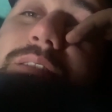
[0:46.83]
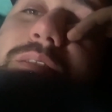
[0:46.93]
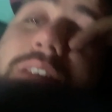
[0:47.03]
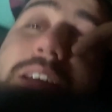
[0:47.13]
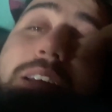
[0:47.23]

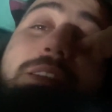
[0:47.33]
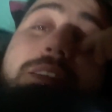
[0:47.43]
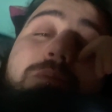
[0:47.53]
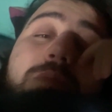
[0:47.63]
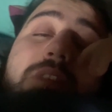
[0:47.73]
yeah, like
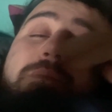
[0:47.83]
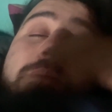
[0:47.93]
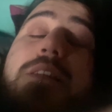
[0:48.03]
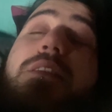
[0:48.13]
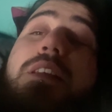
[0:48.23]

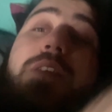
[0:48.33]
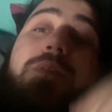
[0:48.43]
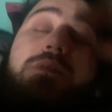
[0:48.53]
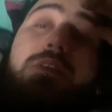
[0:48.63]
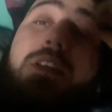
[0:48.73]

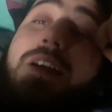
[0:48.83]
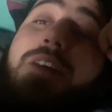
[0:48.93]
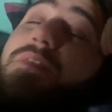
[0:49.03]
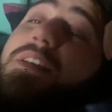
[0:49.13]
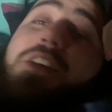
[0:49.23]
11:11. I
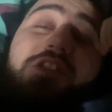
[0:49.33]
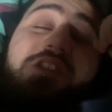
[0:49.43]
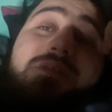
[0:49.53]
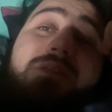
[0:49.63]
really should